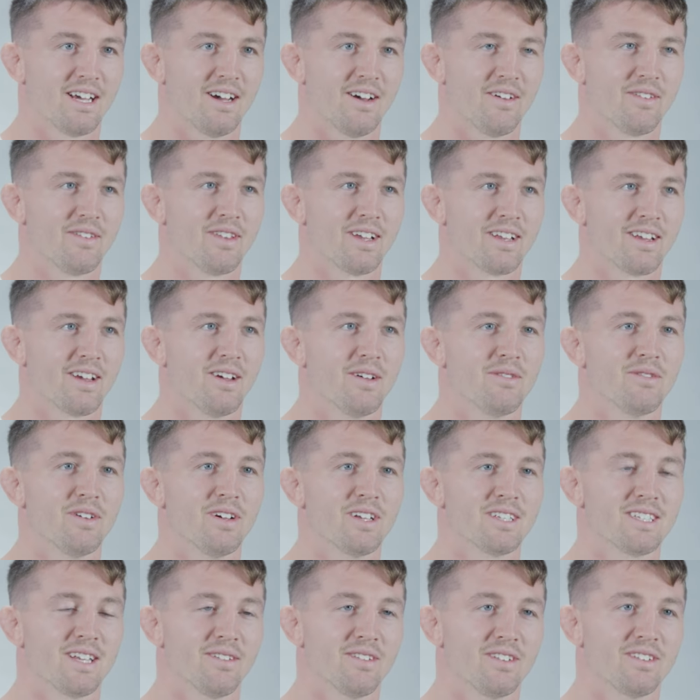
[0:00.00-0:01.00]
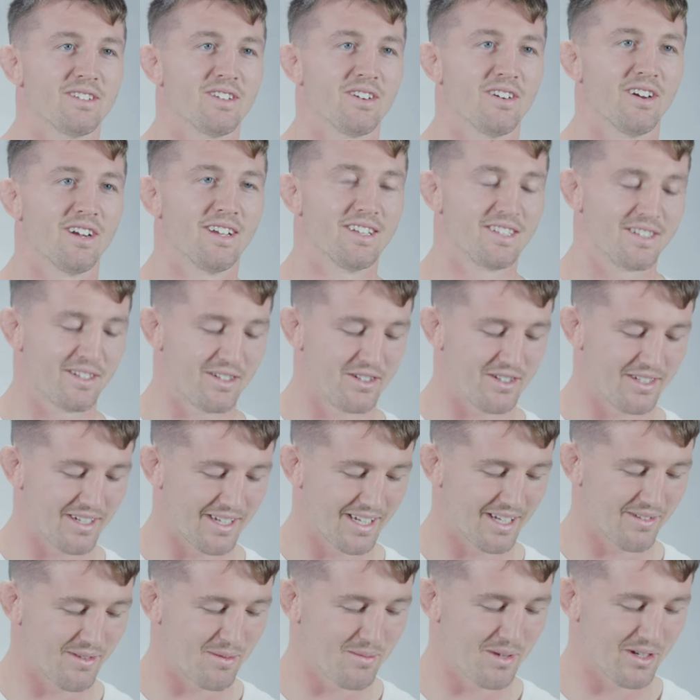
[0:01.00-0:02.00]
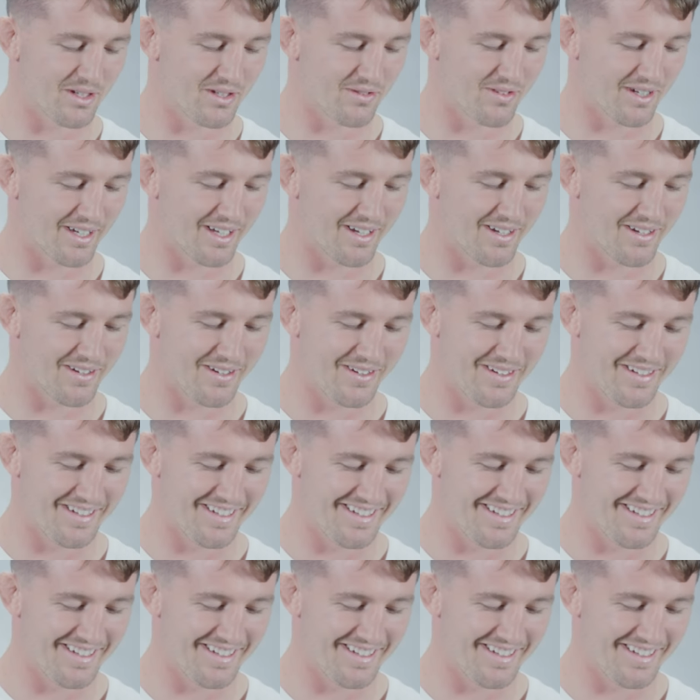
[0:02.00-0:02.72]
out, I think, her first ever try, so she didn't give it much of a go.